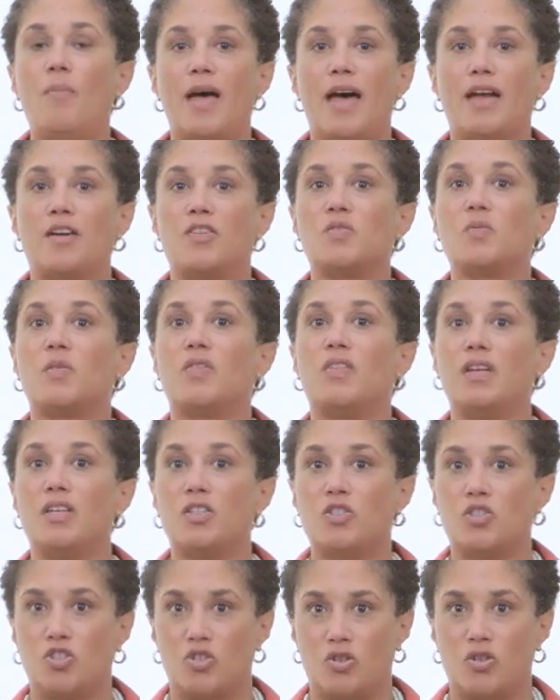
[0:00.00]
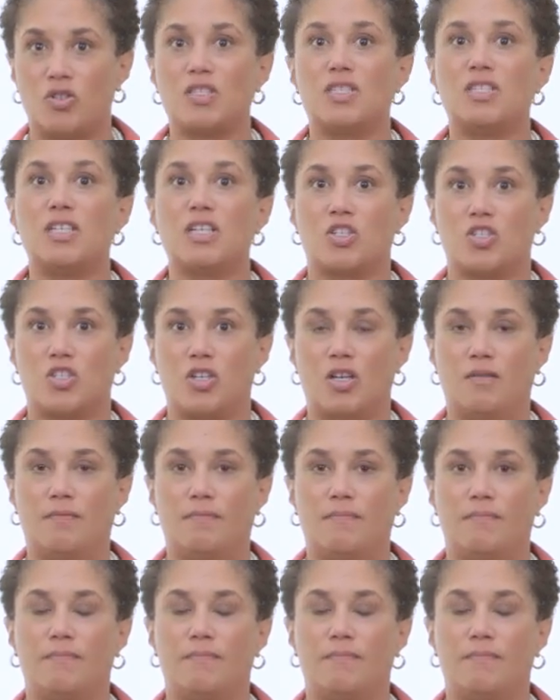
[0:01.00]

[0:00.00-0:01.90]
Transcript: matters within its jurisdiction.